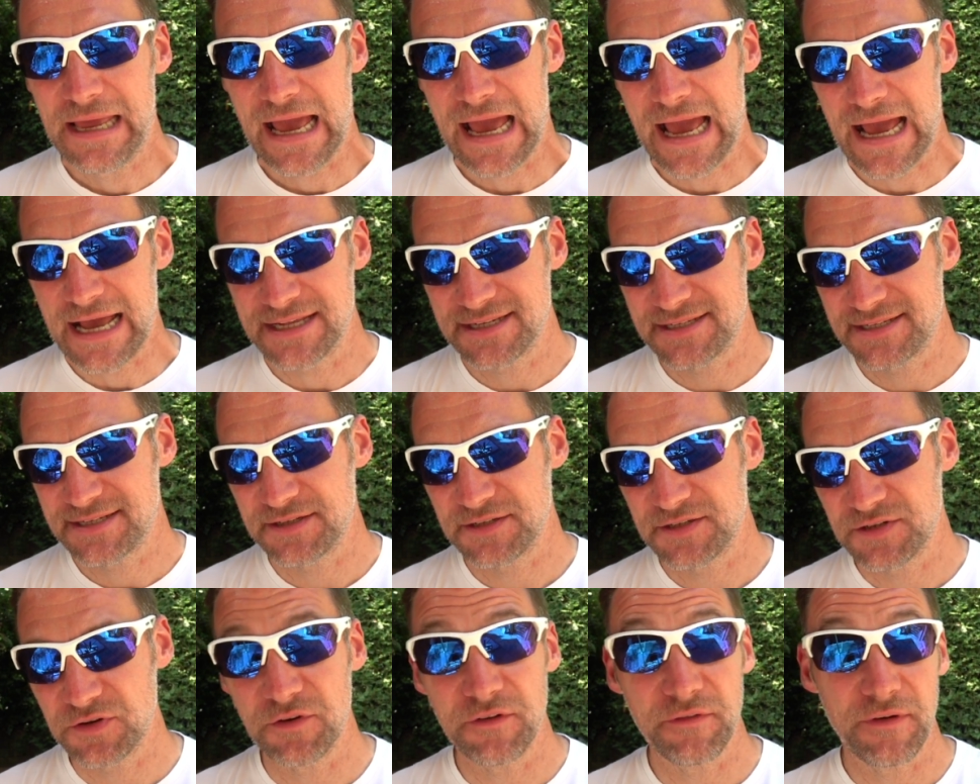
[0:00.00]
As
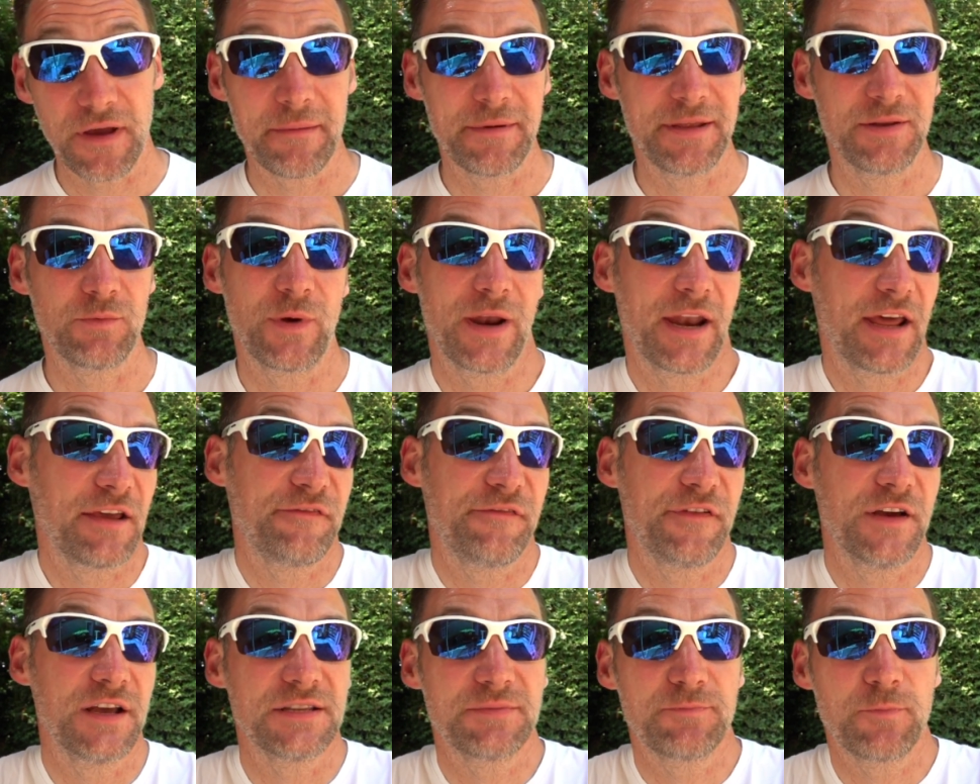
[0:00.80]
sort of, I mean, when I
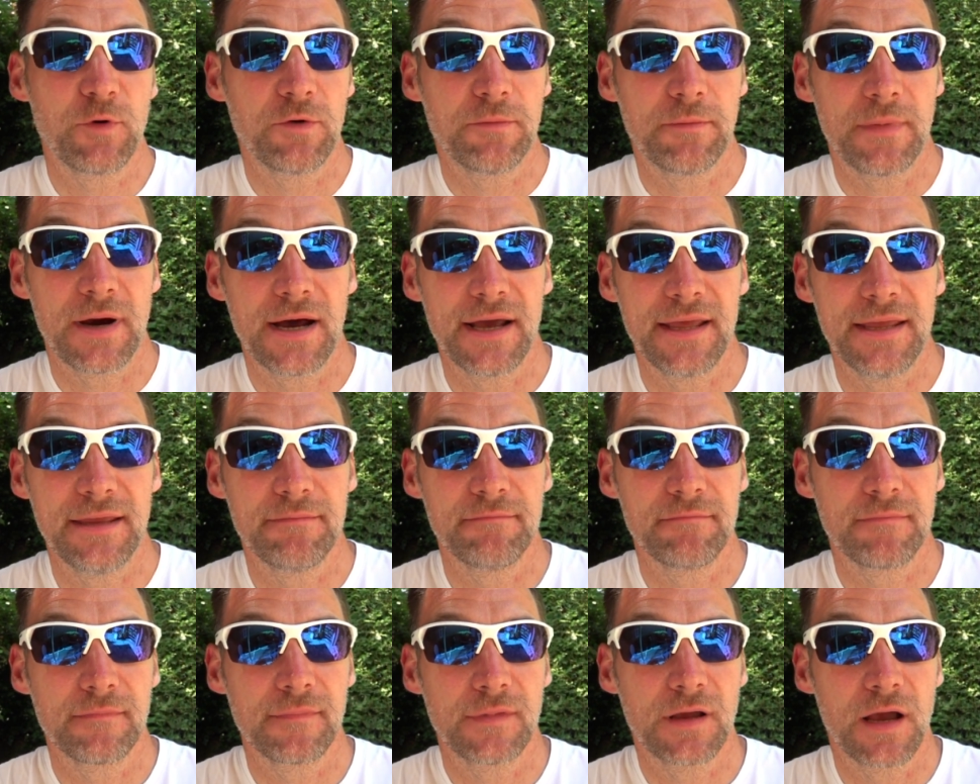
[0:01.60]
first bought
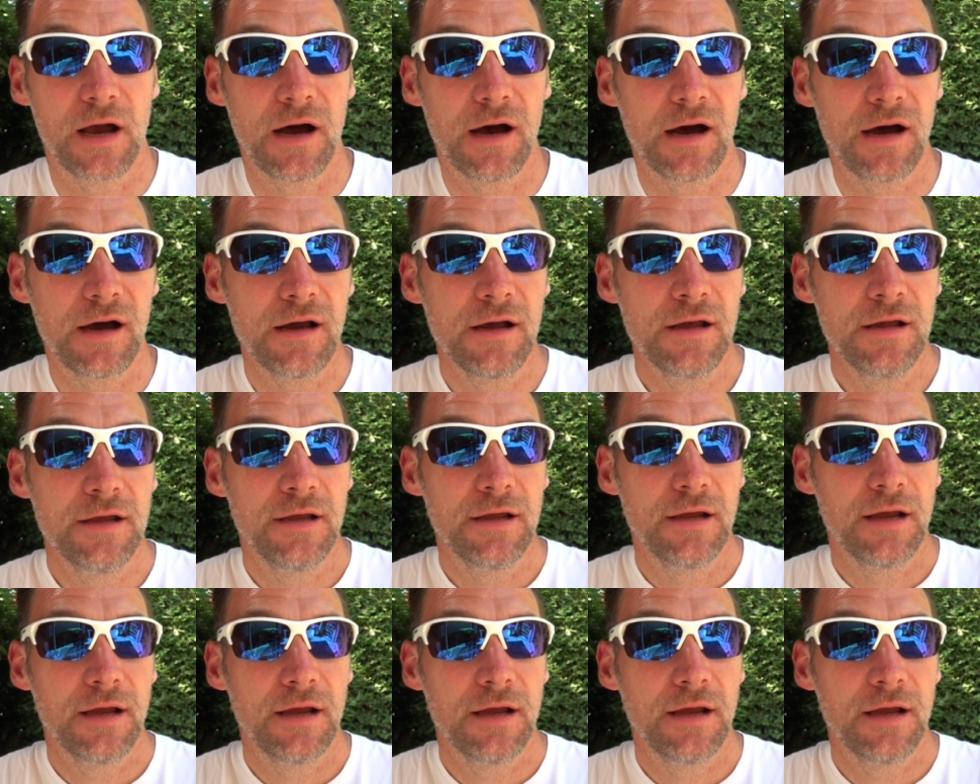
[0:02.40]
my car,